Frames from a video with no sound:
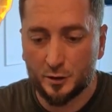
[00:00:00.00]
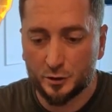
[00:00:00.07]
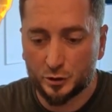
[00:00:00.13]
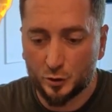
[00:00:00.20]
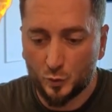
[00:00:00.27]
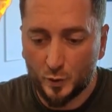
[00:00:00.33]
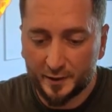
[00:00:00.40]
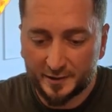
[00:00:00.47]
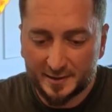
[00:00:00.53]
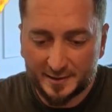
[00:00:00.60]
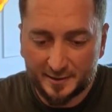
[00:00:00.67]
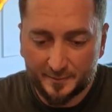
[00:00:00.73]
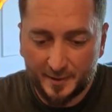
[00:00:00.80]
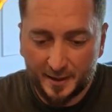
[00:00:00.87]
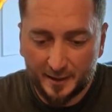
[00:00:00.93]
So what does
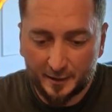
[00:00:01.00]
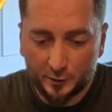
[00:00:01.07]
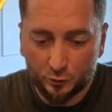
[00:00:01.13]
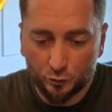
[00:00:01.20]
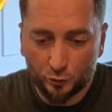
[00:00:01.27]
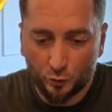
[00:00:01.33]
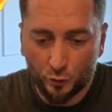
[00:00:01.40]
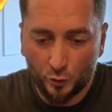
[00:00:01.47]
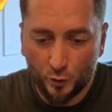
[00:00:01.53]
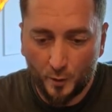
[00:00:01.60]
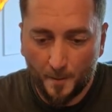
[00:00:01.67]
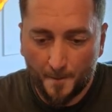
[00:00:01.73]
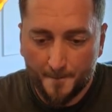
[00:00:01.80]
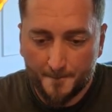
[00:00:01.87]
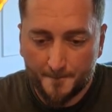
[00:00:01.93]
the market
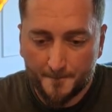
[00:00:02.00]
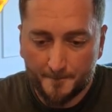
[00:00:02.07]
do?